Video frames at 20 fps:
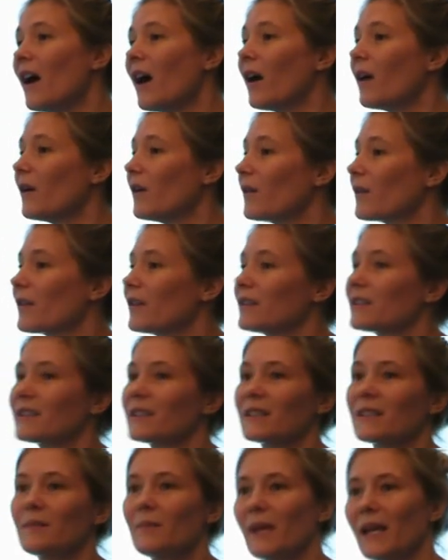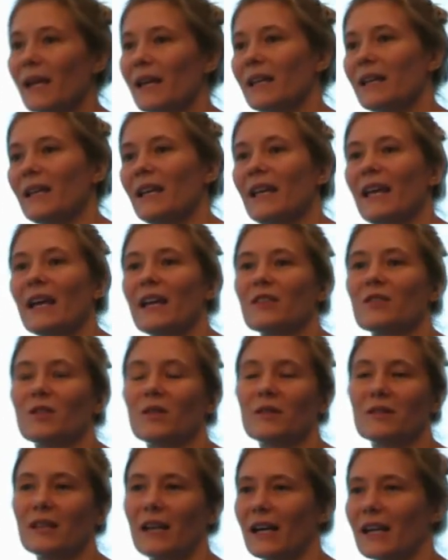oh, there's this man, he has
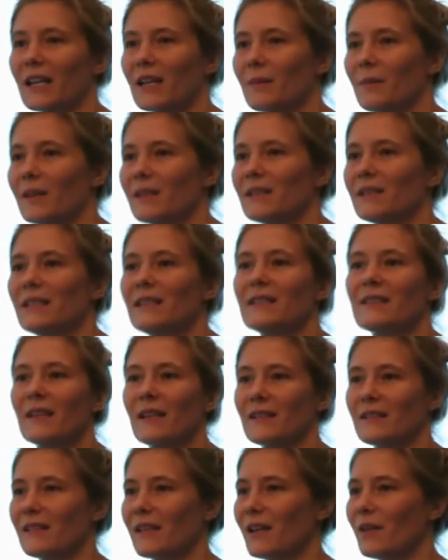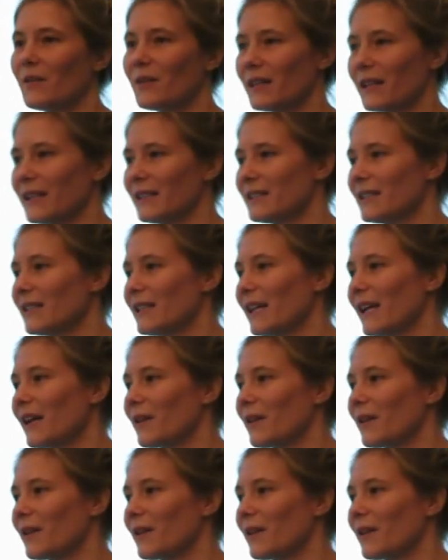old documents, he says they relate to the